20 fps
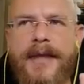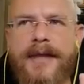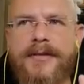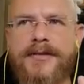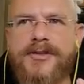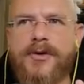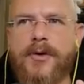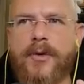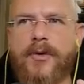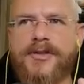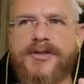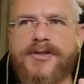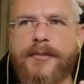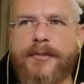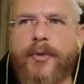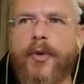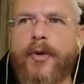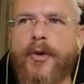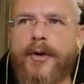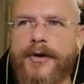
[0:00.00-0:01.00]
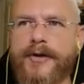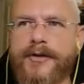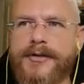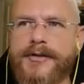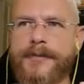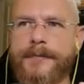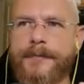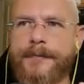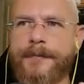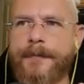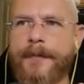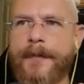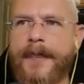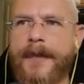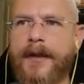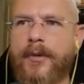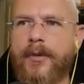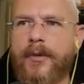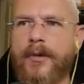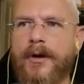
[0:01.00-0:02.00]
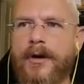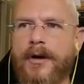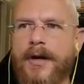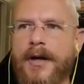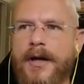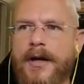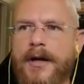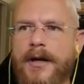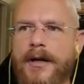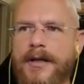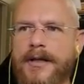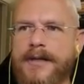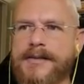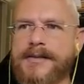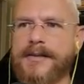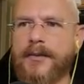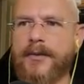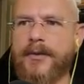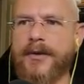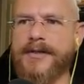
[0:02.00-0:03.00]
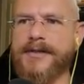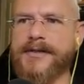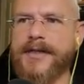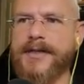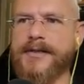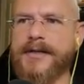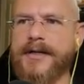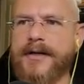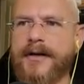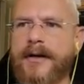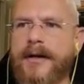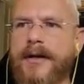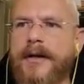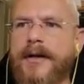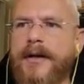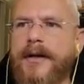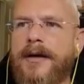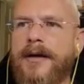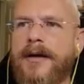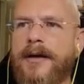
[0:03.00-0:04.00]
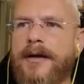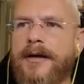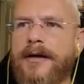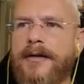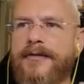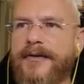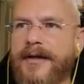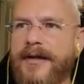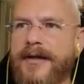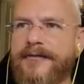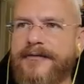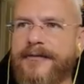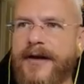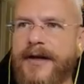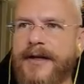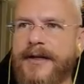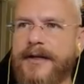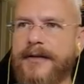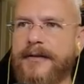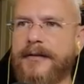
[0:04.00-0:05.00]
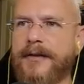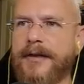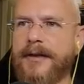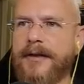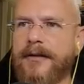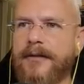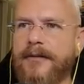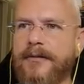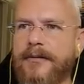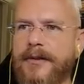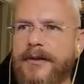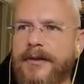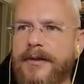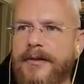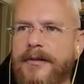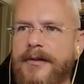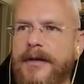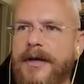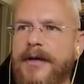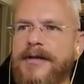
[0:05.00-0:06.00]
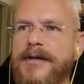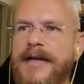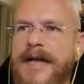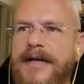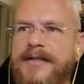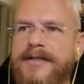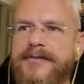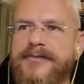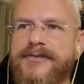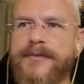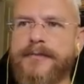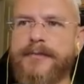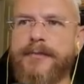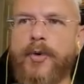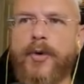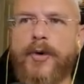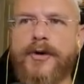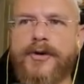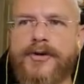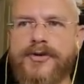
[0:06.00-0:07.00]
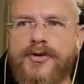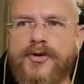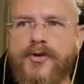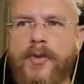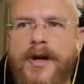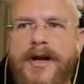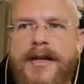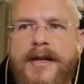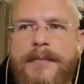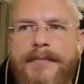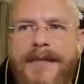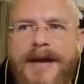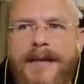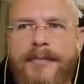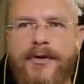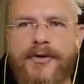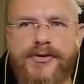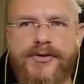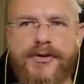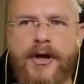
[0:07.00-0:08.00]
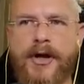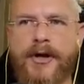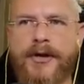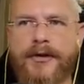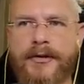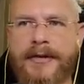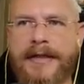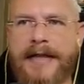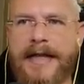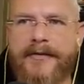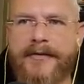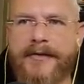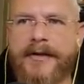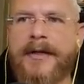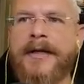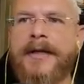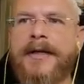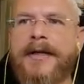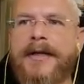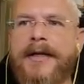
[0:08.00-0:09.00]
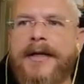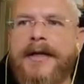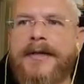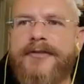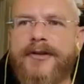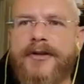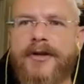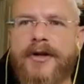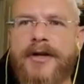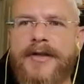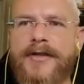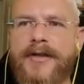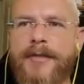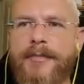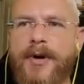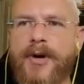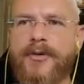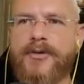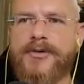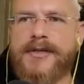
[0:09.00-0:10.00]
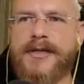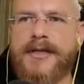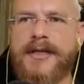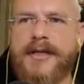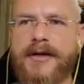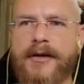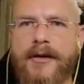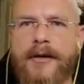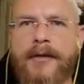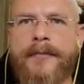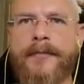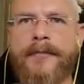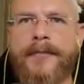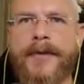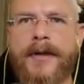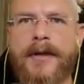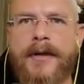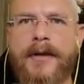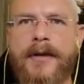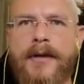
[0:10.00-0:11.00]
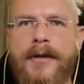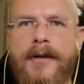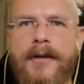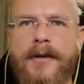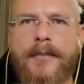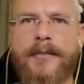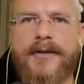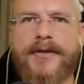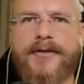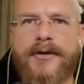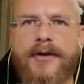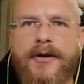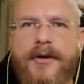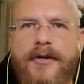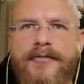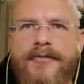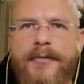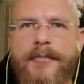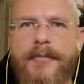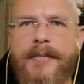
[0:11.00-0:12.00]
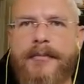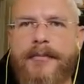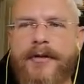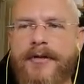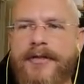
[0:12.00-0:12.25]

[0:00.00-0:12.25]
so supporters, or let's see where it says here, if I can find it, hello, active supporters are 20 and members are 111. If you look on the post here, let me turn off the member